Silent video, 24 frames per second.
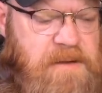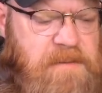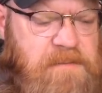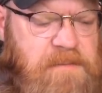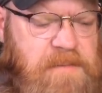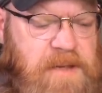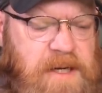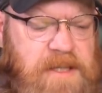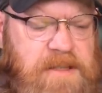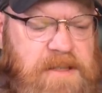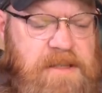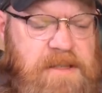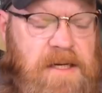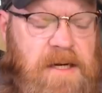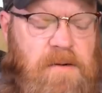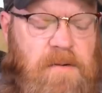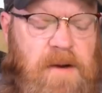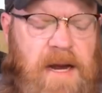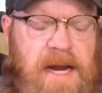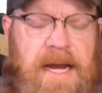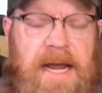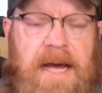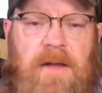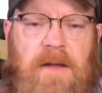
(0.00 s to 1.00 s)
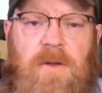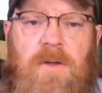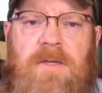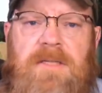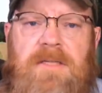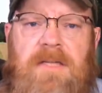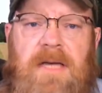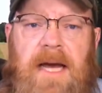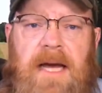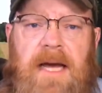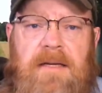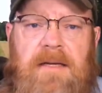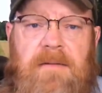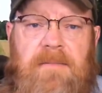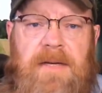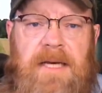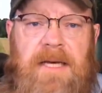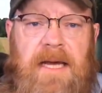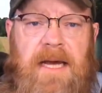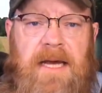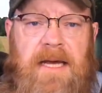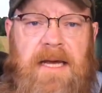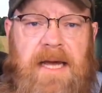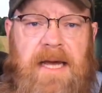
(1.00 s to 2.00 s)
but uh, right now it looks like to
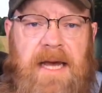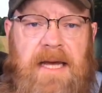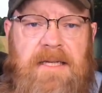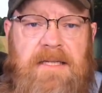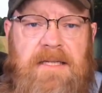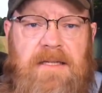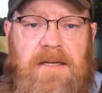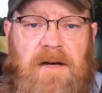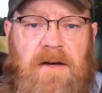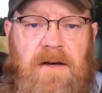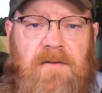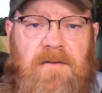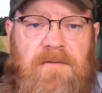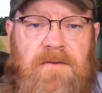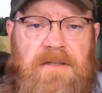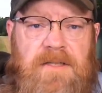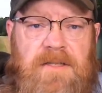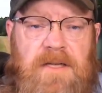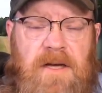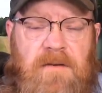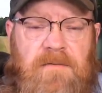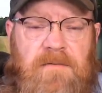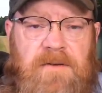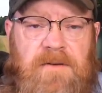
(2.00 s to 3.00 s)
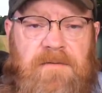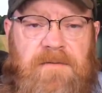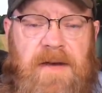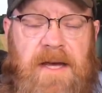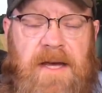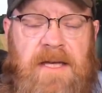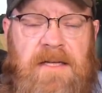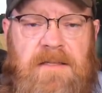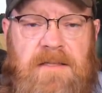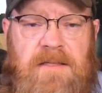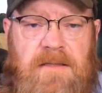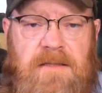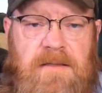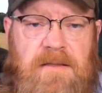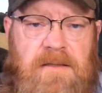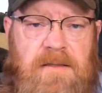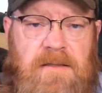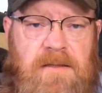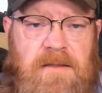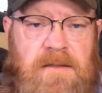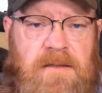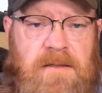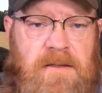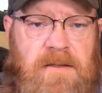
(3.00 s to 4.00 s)
be a case of self defense.
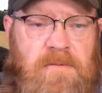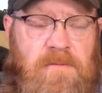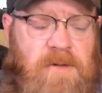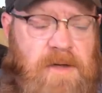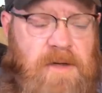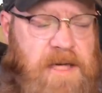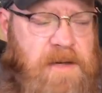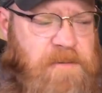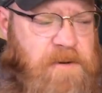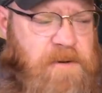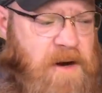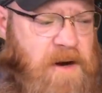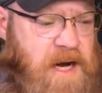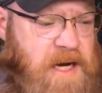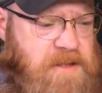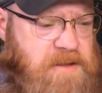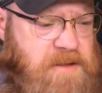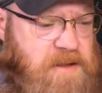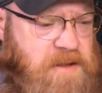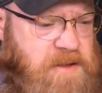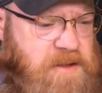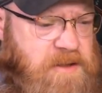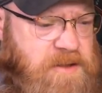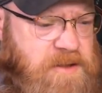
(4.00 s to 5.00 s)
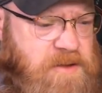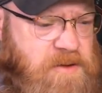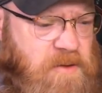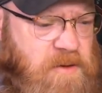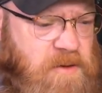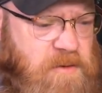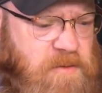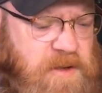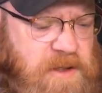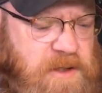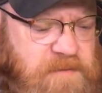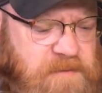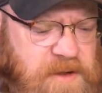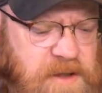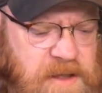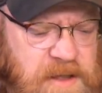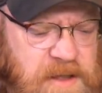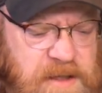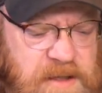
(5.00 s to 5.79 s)
We'll keep our eyes on this story. We'll give you any